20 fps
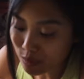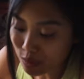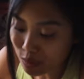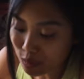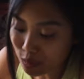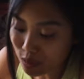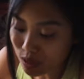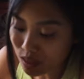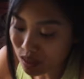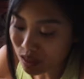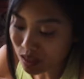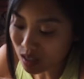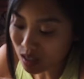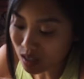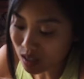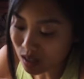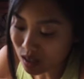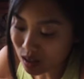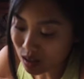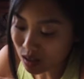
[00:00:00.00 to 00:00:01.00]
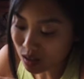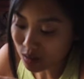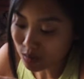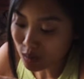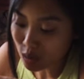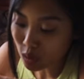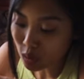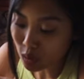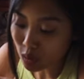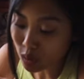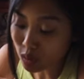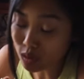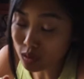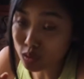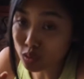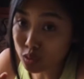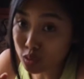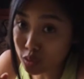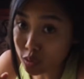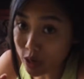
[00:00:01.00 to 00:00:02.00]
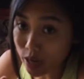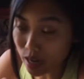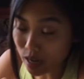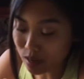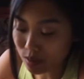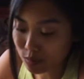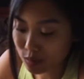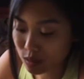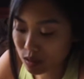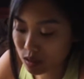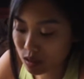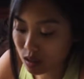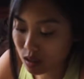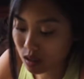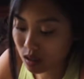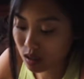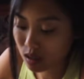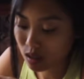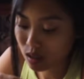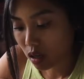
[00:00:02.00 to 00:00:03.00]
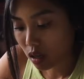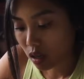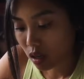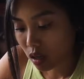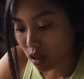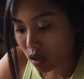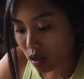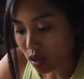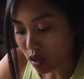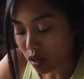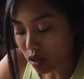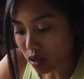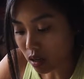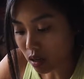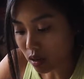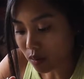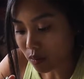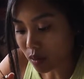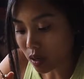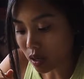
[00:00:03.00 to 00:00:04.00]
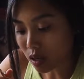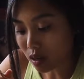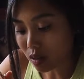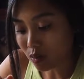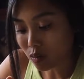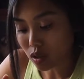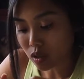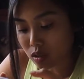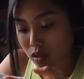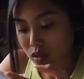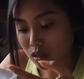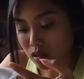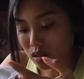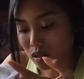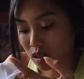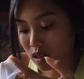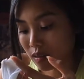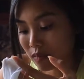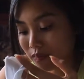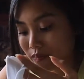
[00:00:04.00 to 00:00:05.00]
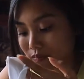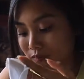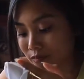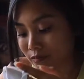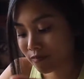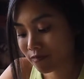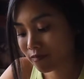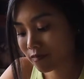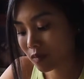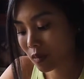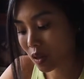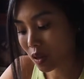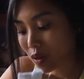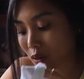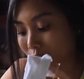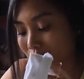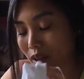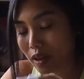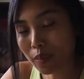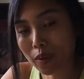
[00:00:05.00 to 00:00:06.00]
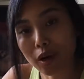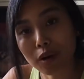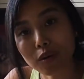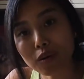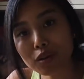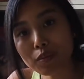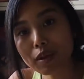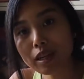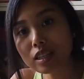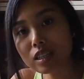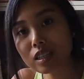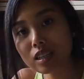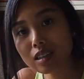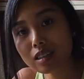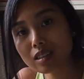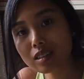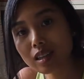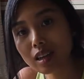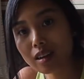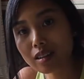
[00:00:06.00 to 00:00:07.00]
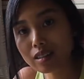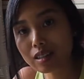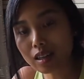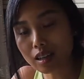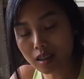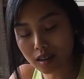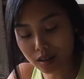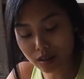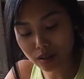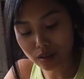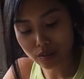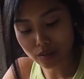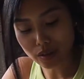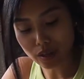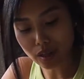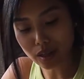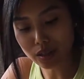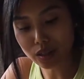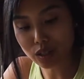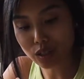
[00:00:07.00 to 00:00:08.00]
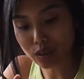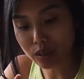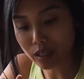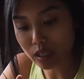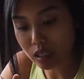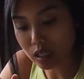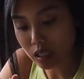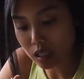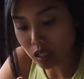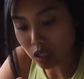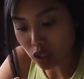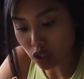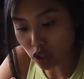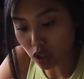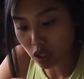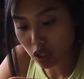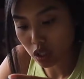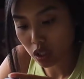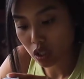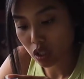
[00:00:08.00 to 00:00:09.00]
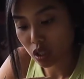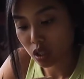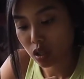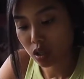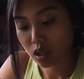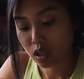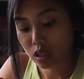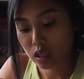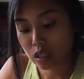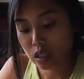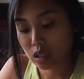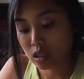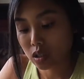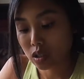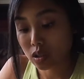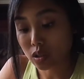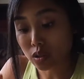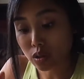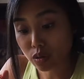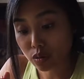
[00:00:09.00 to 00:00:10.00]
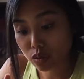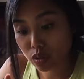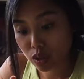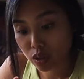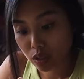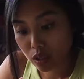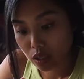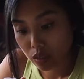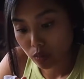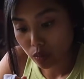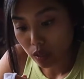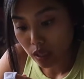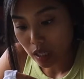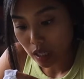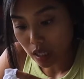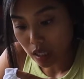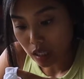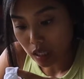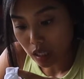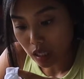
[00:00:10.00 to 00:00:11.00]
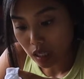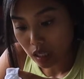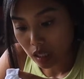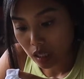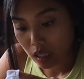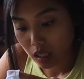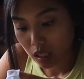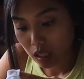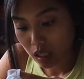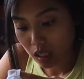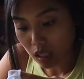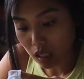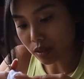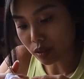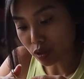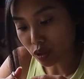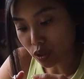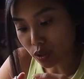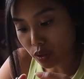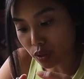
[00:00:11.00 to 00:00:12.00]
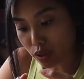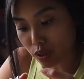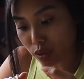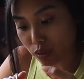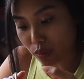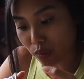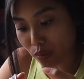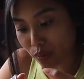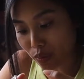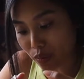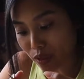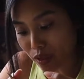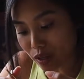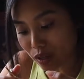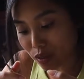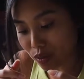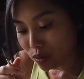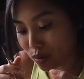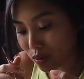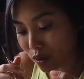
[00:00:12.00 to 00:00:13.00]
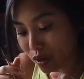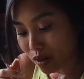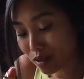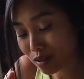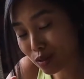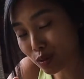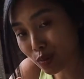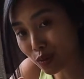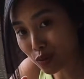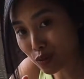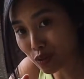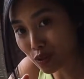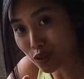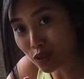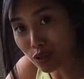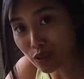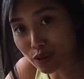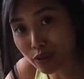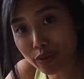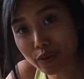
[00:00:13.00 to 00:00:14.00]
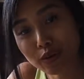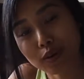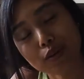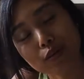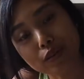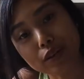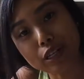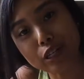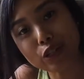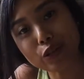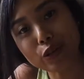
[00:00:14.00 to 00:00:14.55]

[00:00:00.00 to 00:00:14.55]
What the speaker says: with the armhole straps. And I'm just going about with my tedious task of undoing stitches. So don't do as what I did. I'll show you what you are supposed to do very